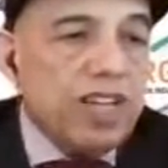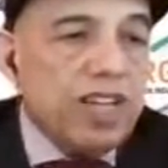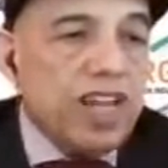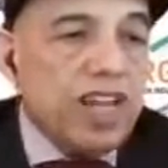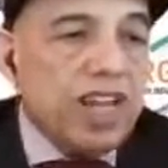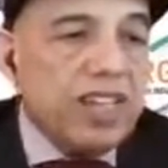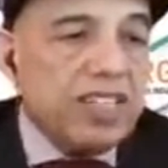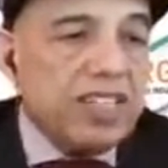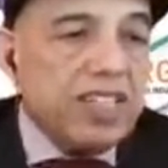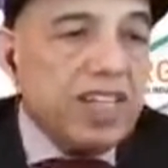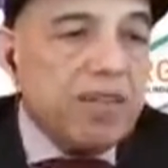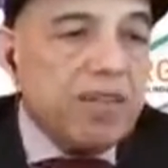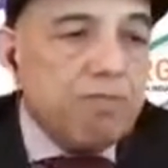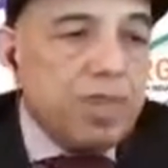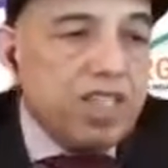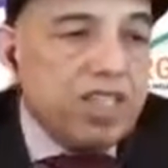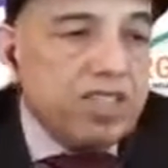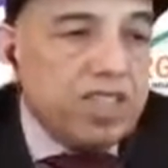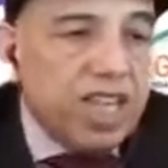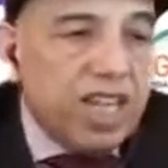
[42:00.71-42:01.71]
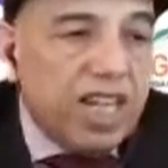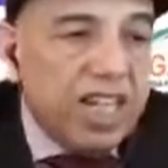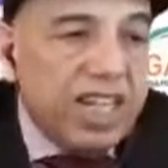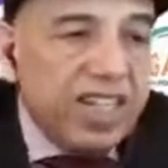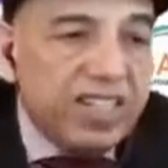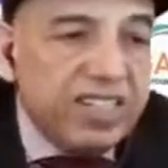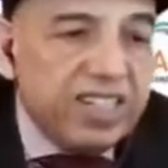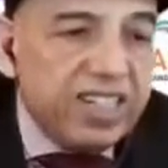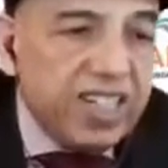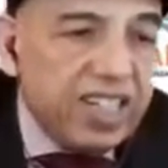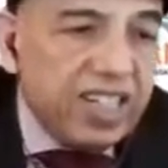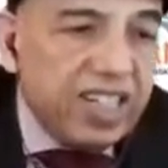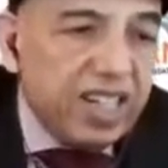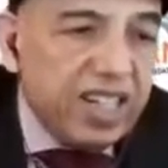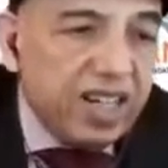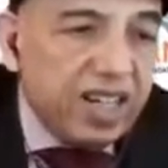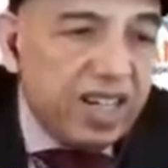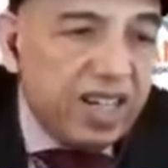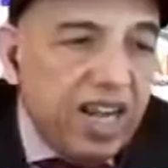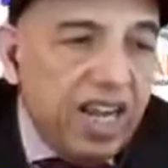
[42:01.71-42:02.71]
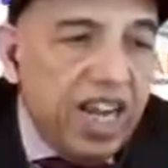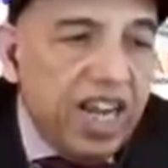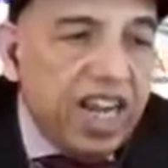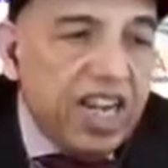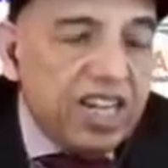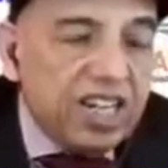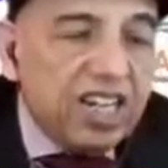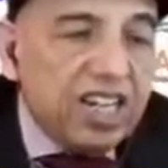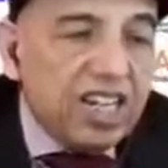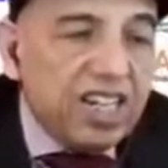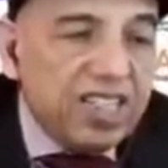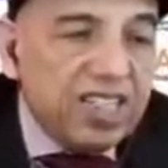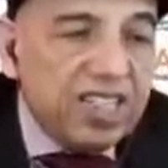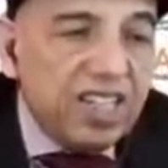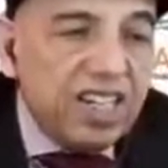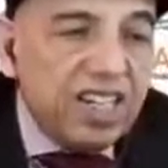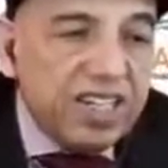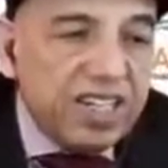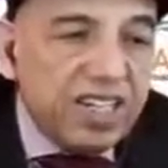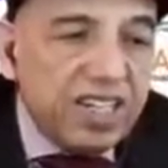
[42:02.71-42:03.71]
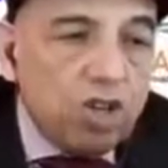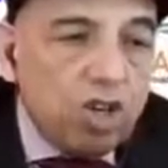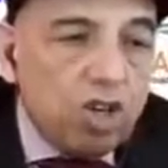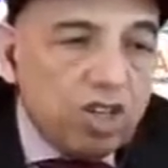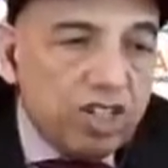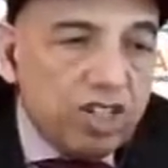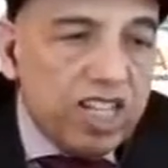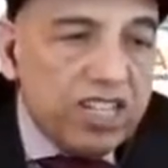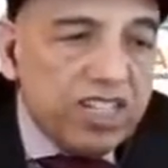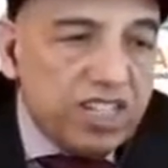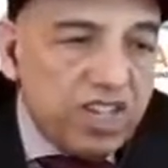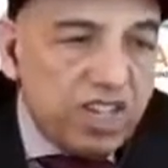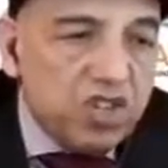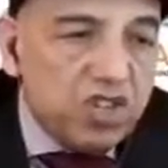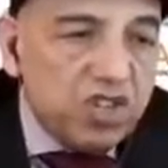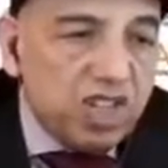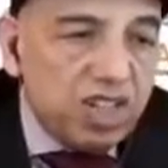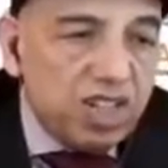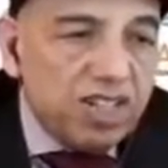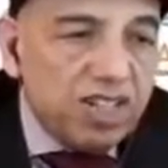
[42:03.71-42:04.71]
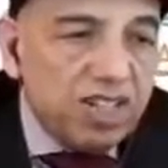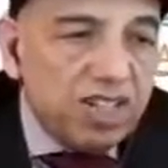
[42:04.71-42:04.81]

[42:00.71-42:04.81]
Kaizen Mantra, a training and consulting organization.